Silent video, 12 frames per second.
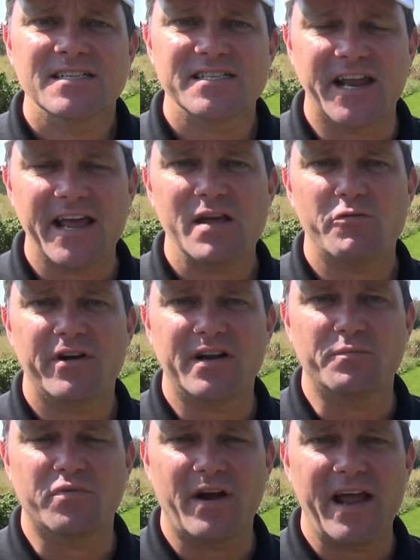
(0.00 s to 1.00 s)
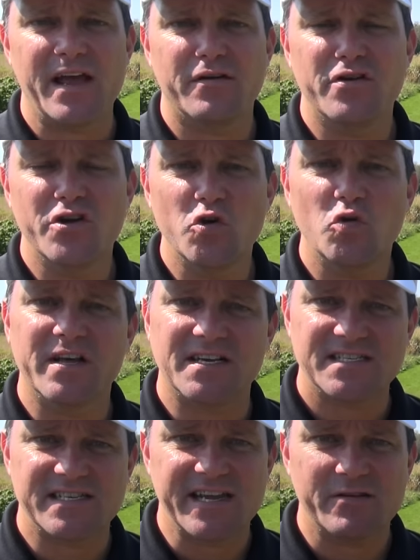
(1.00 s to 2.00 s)
Today we're at a brand new
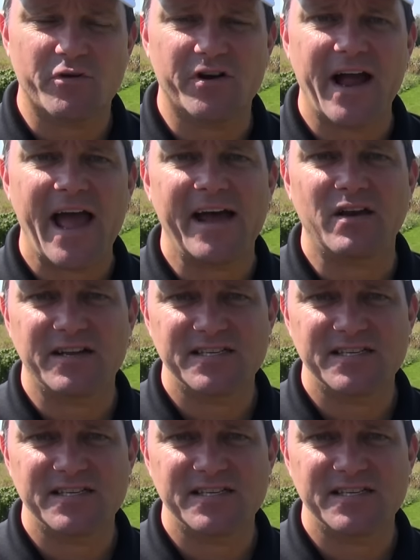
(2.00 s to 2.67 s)
listing. We're at